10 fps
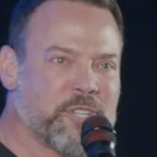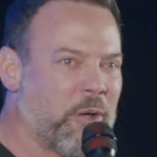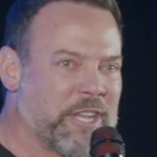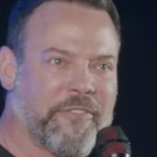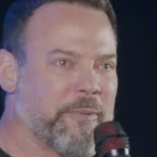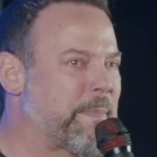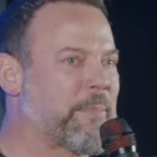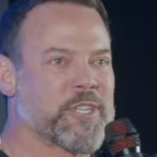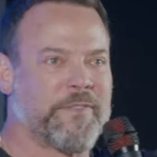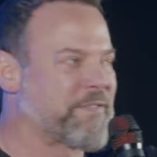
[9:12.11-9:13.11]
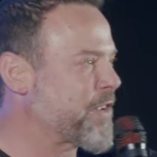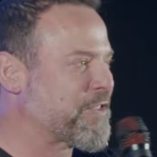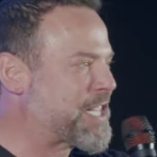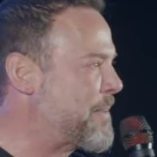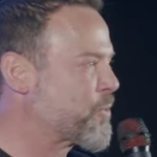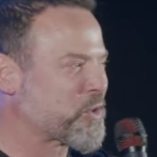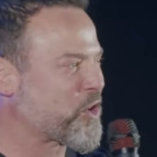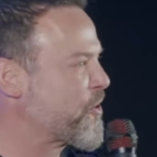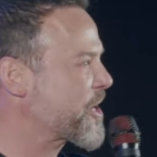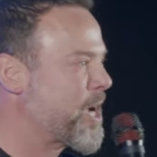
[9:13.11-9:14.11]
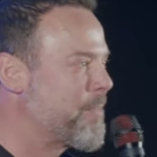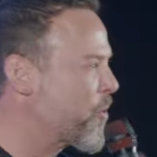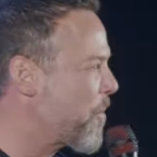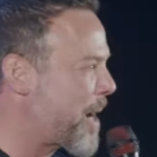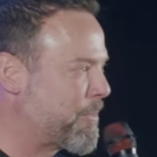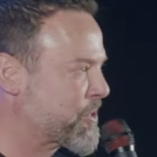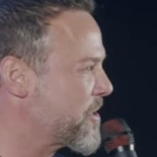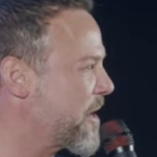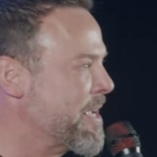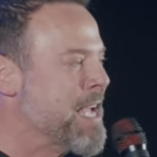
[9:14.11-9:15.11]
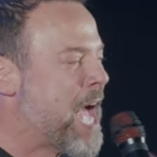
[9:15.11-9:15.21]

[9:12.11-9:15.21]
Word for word: all the different members of different teams were starting to come to our Bible study.